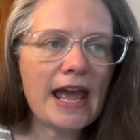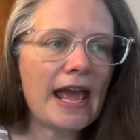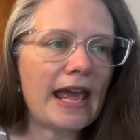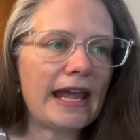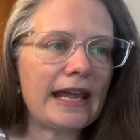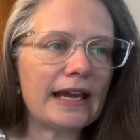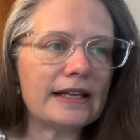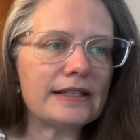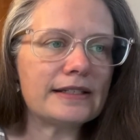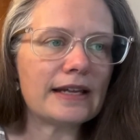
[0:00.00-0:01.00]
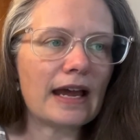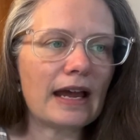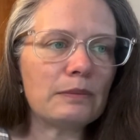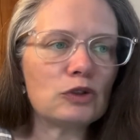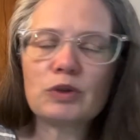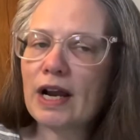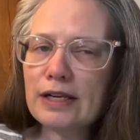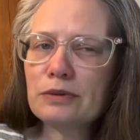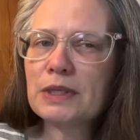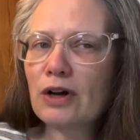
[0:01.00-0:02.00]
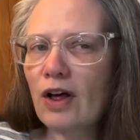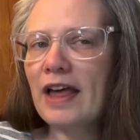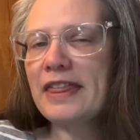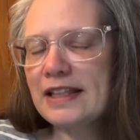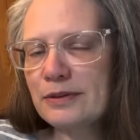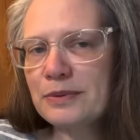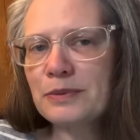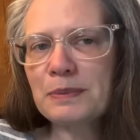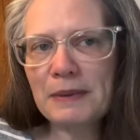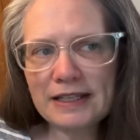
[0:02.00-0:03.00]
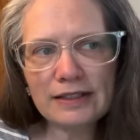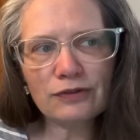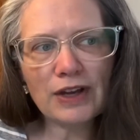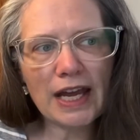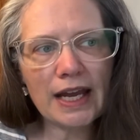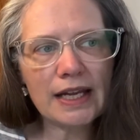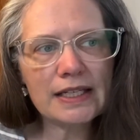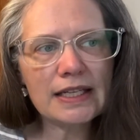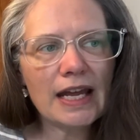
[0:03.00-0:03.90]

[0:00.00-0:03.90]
And I'm trying to recall, I think this was a bins find.